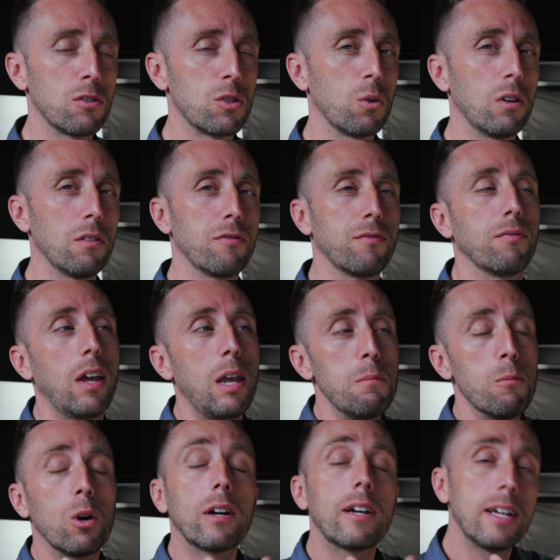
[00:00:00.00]
sort of a
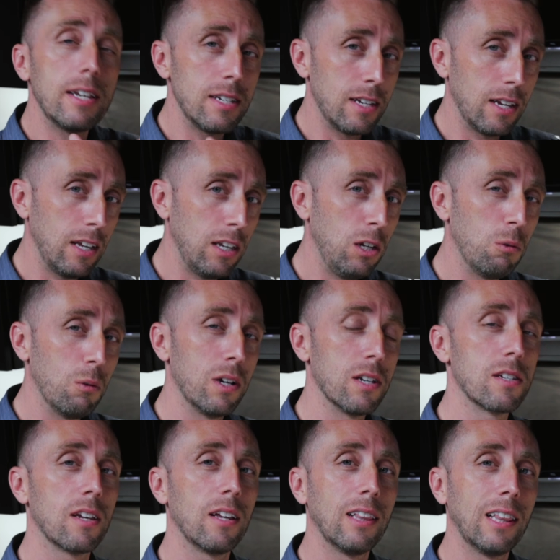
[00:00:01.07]
more
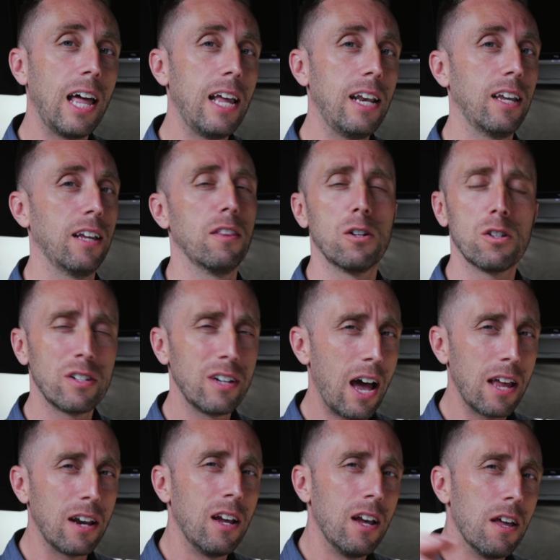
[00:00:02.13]
continuous lighting. There's
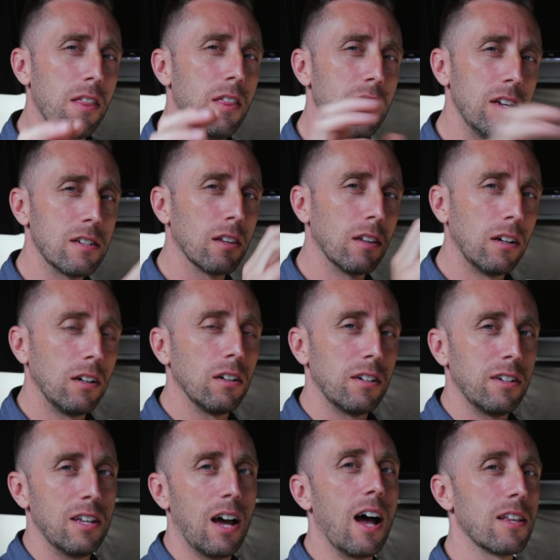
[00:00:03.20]
not these little
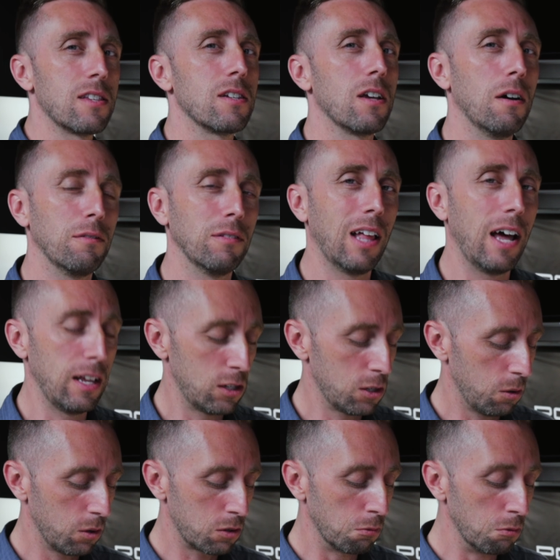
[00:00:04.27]
dots of light,
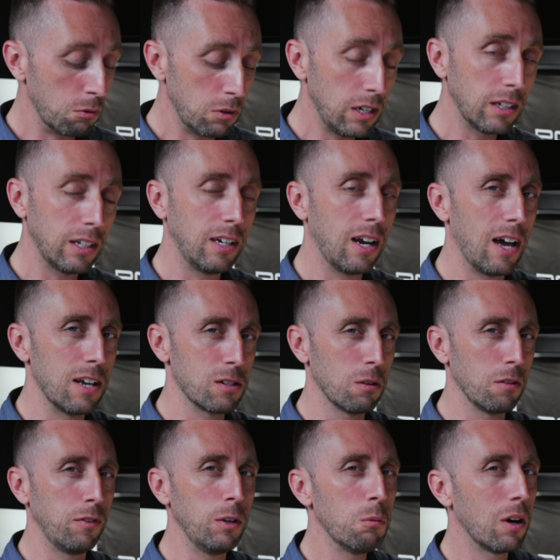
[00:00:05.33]
so it's really nice. So
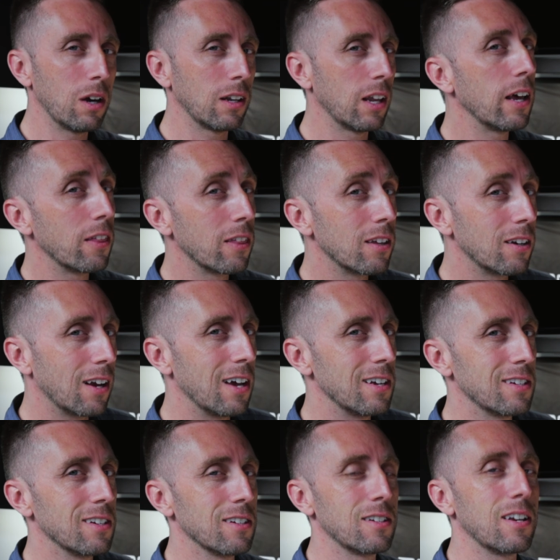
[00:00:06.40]
if you want like the
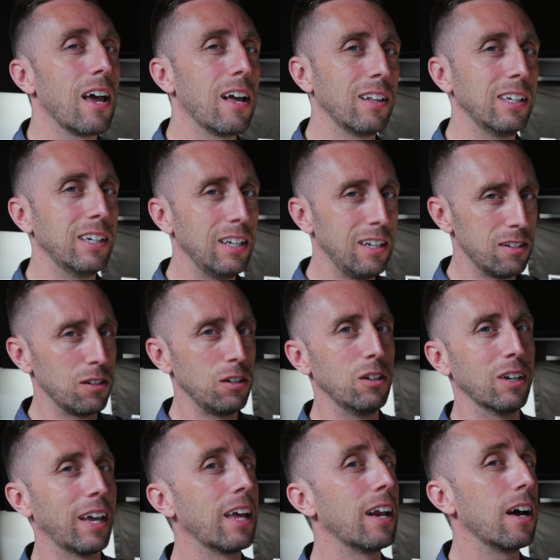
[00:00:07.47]
nicest LEDs,
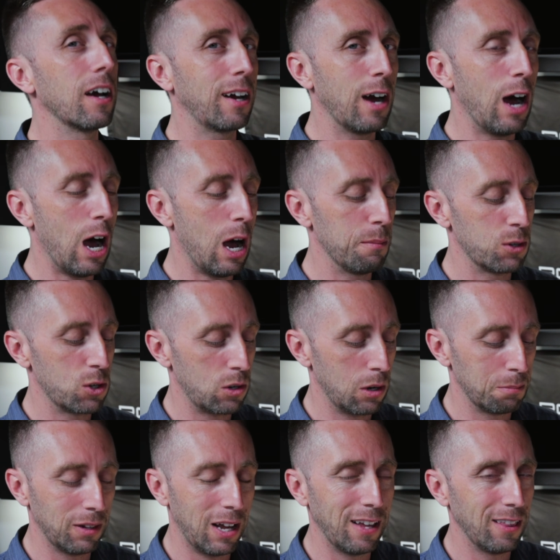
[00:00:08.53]
you get a cob
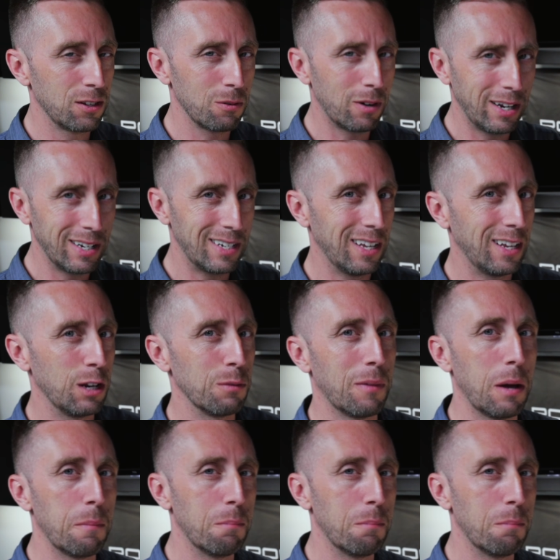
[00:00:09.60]
strip light. That's what I did in my